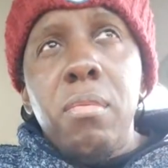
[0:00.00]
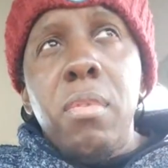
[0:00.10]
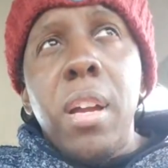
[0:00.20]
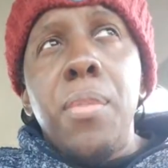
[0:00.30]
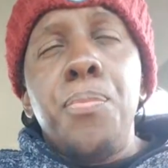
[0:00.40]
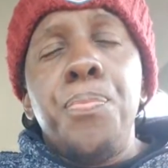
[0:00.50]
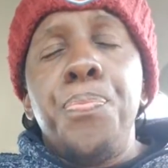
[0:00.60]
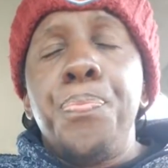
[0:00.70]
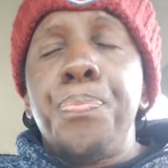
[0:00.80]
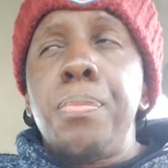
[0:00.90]
right?
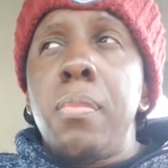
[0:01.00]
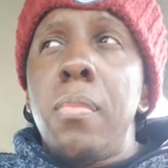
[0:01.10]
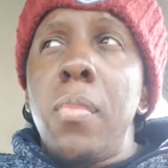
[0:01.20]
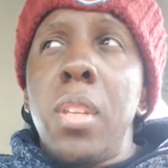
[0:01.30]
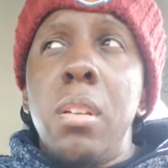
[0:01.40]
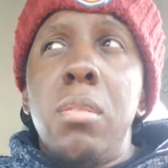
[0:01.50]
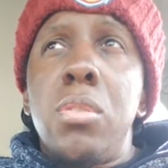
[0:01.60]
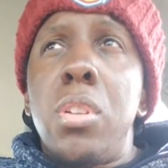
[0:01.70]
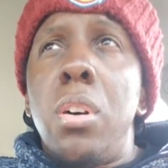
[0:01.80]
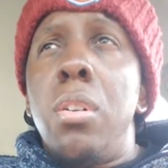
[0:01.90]

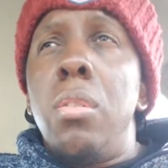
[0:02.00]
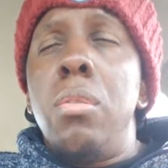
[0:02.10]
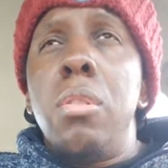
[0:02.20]
So,